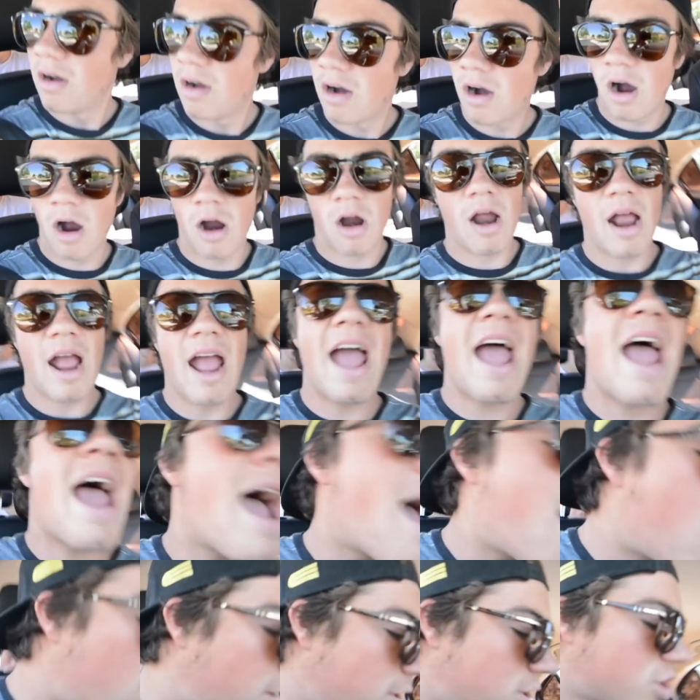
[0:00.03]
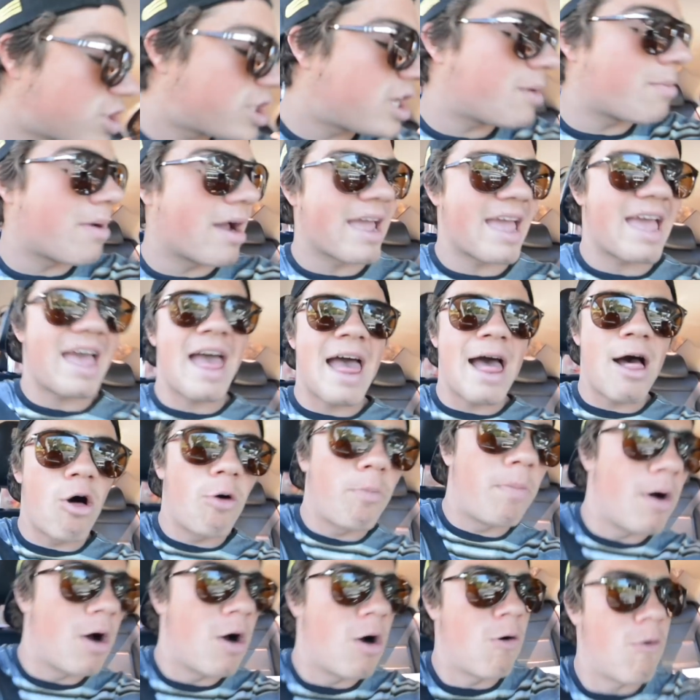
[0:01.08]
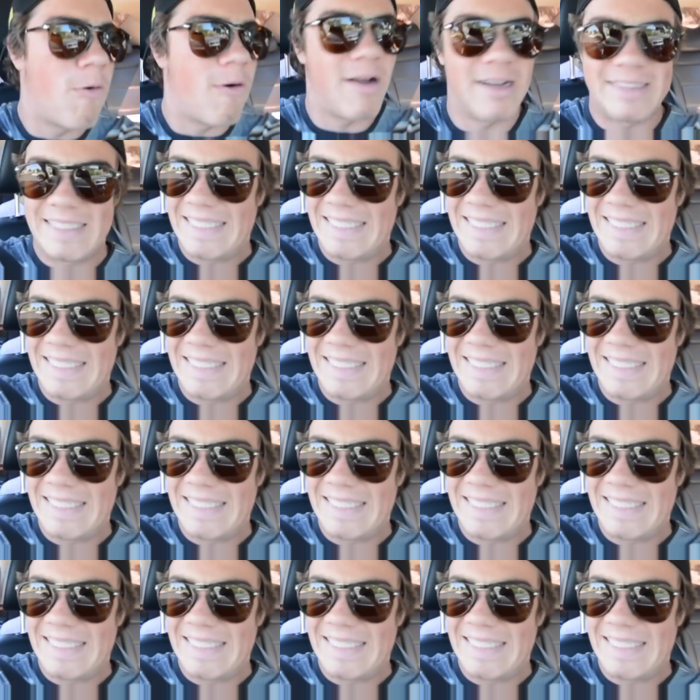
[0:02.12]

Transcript: are, ow, I just hit my elbow.